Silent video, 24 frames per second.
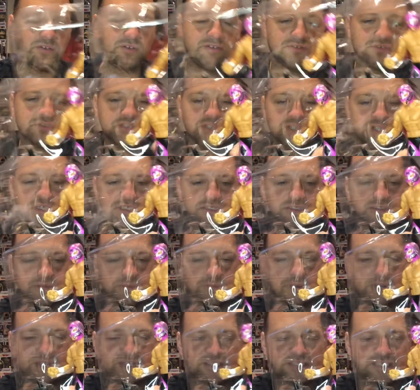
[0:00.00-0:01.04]
It looks like there's some
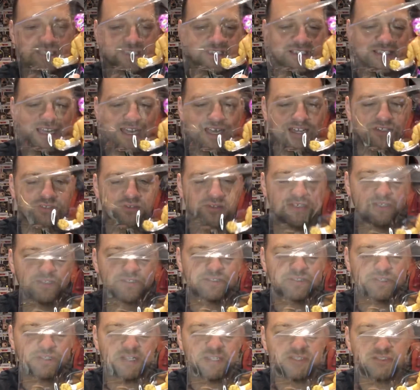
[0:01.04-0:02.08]
plastic tags on it,
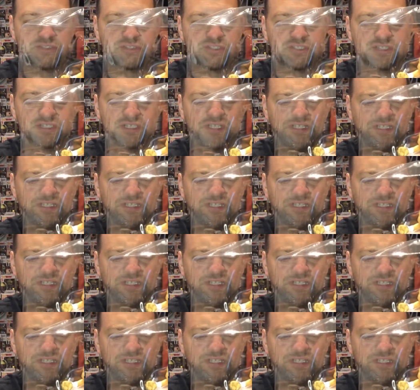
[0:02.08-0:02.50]
so let's just